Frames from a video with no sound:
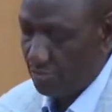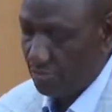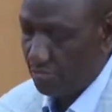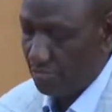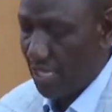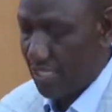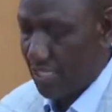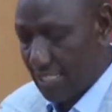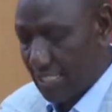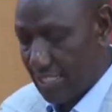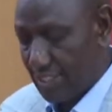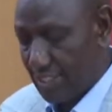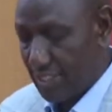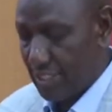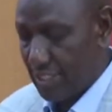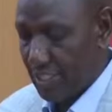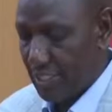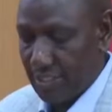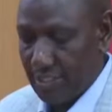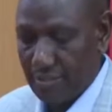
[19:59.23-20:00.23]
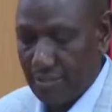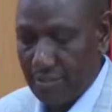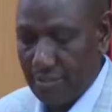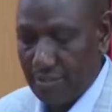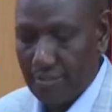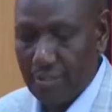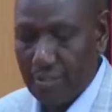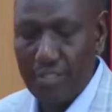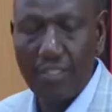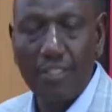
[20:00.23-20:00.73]
mandates it,
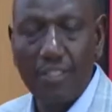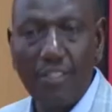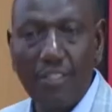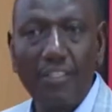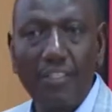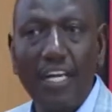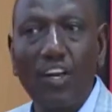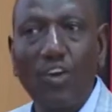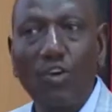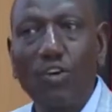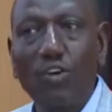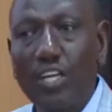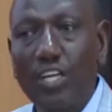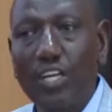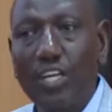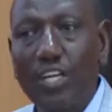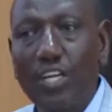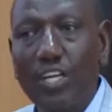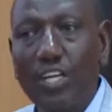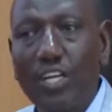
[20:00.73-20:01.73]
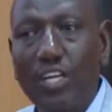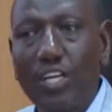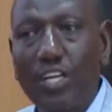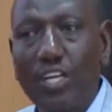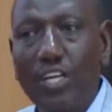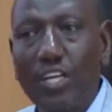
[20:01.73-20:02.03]
the law requires